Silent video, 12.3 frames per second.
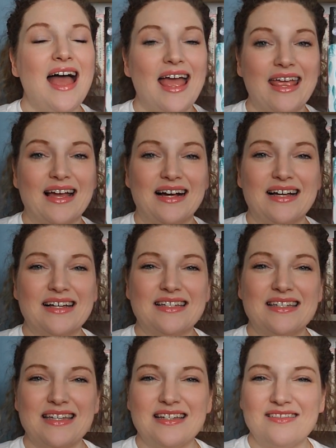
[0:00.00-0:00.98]

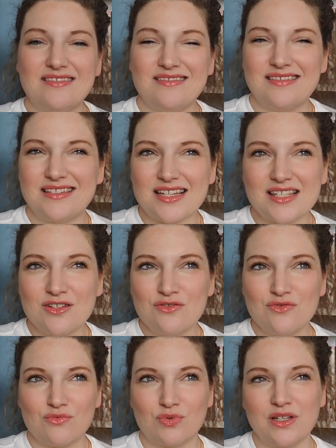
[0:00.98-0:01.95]
And doesn't
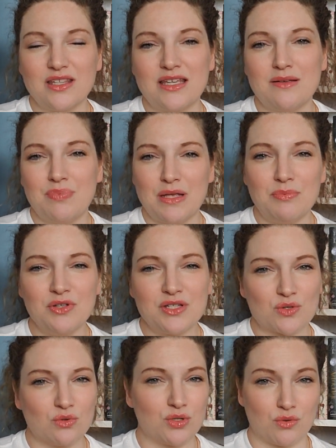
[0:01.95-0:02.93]
really, people at
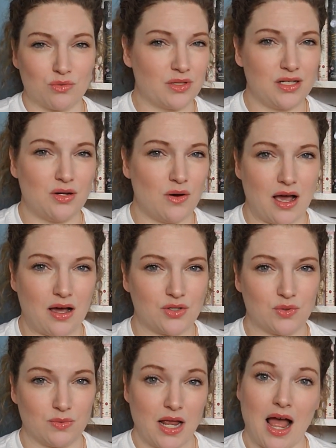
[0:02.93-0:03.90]
school don't really know how
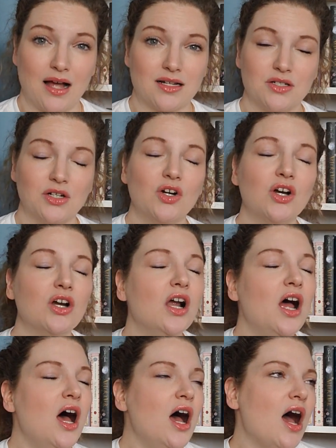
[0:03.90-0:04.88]
to react to her.
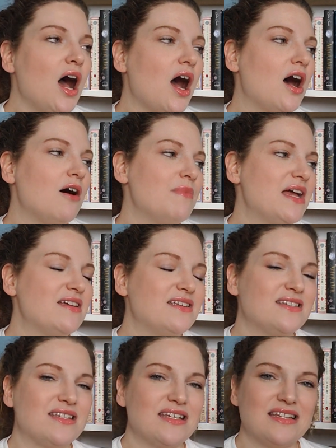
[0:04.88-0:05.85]

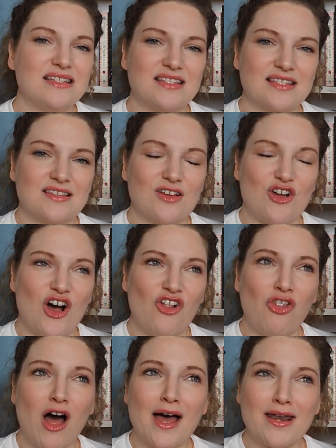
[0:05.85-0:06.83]
And it's a
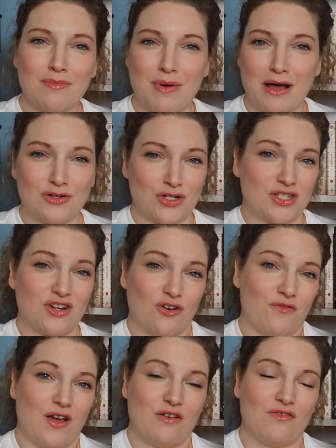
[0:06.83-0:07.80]
lot about just her
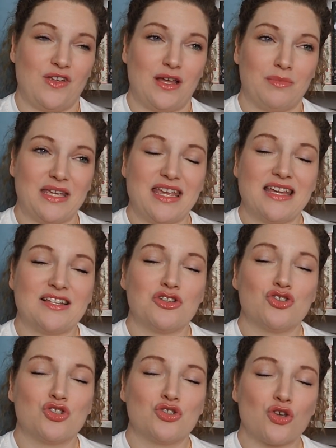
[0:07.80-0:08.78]
found family. It's
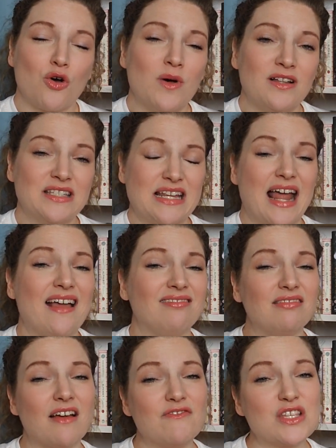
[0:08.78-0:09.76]
so well done. I
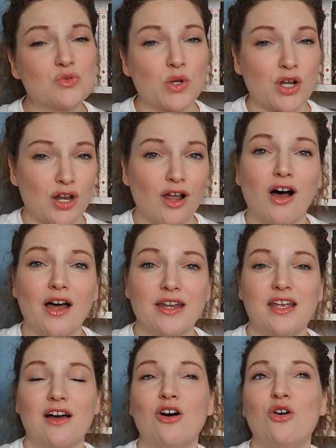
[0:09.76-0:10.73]
love this one on
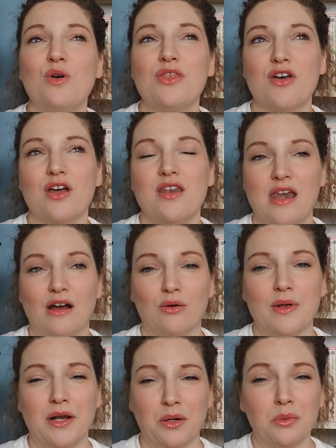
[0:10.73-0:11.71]
audio. The
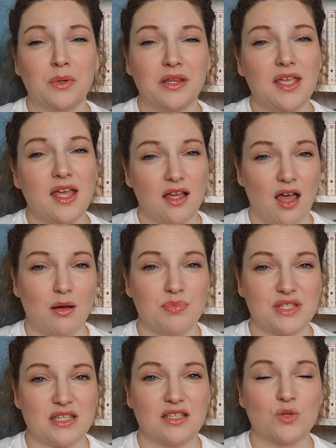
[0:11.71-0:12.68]
narrator really
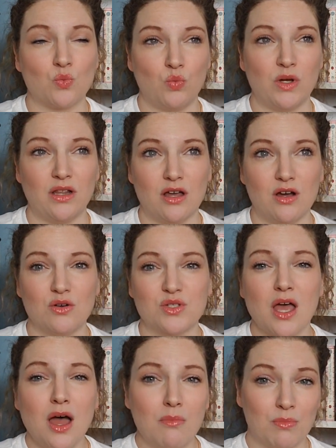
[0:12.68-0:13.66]
encompasses
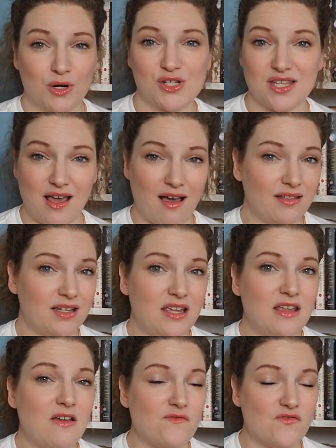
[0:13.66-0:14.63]
Willow's
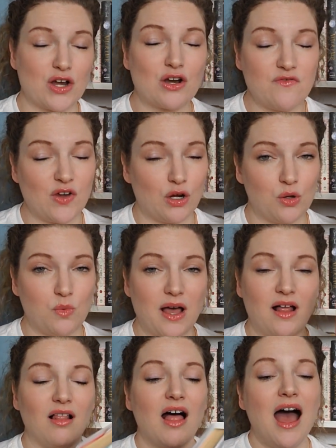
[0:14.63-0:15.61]
personality very, very
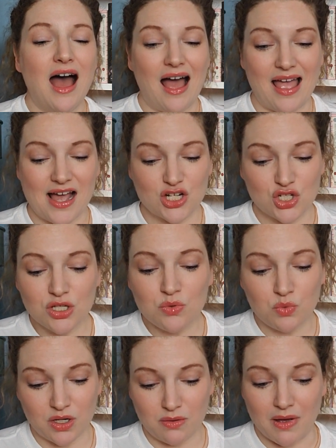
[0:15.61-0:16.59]
well. I actually
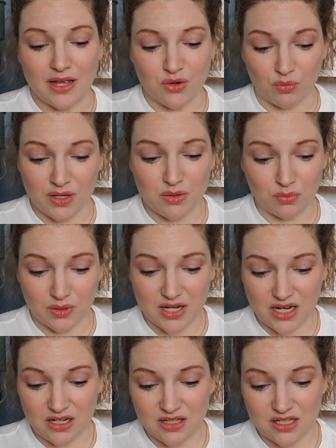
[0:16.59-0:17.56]
wouldn't mind
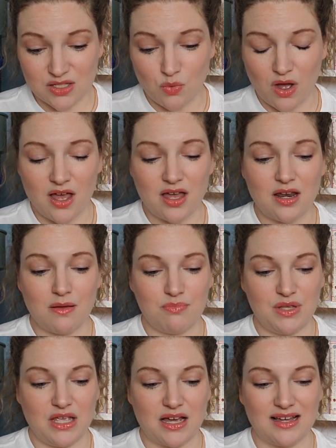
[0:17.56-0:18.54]
rereading this one
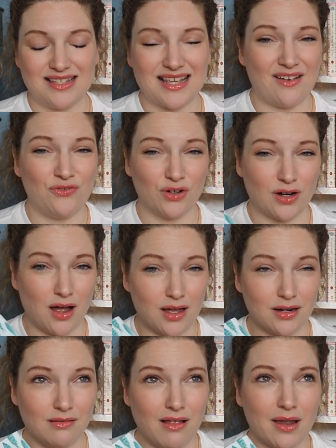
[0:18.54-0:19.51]
because I've
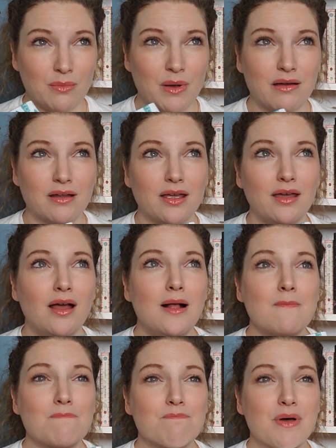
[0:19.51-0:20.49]
forgotten a lot about it,
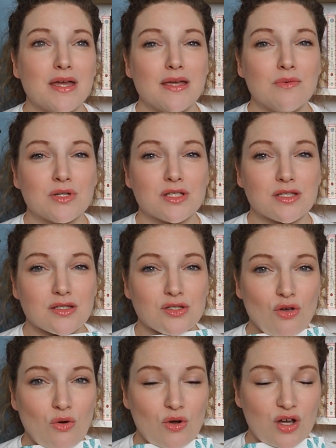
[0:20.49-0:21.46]
but it was
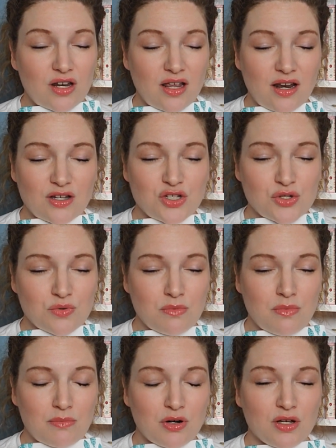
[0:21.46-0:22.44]
so good. And I just
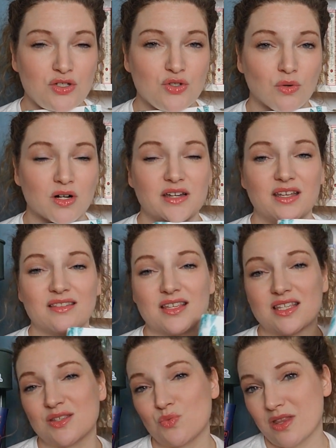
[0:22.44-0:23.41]
remember adoring it.
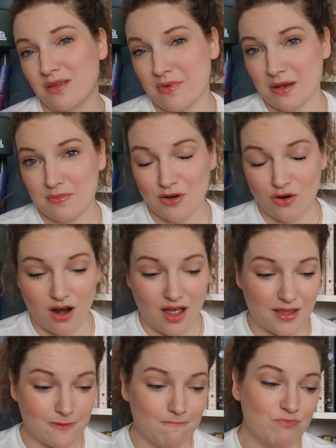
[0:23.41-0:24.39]
This is one that made me
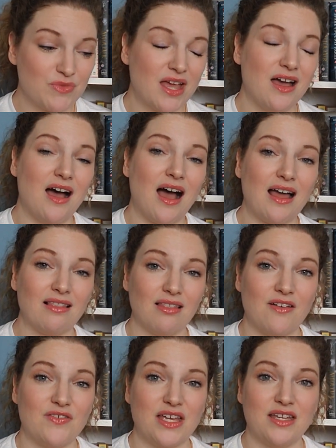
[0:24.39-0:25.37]
cry. I
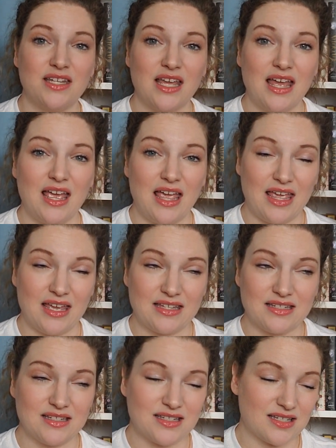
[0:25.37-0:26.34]
love it.
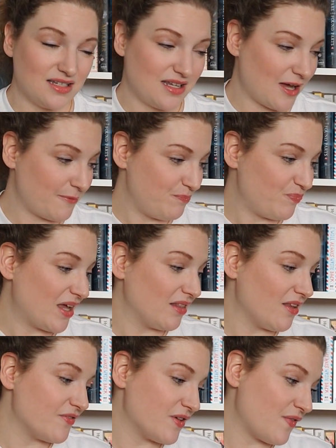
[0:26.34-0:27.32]
And yeah, I
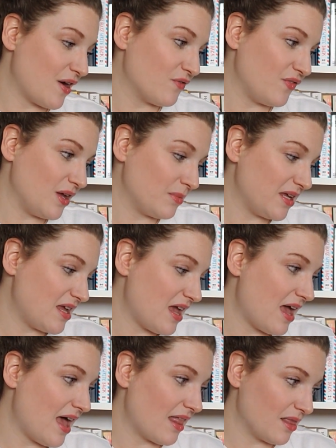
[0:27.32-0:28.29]
love the found family
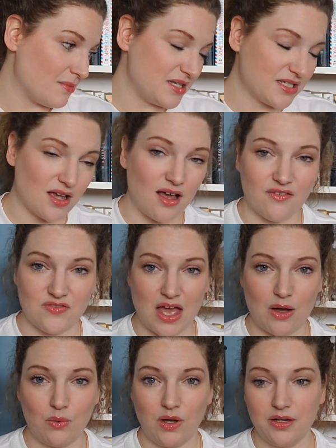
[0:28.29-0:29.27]
element of
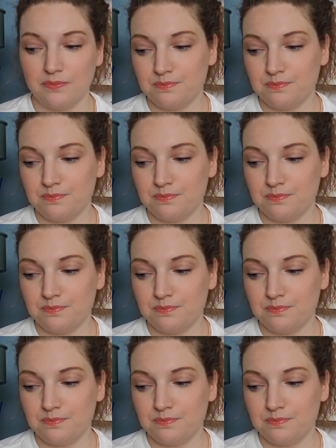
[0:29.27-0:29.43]
that one.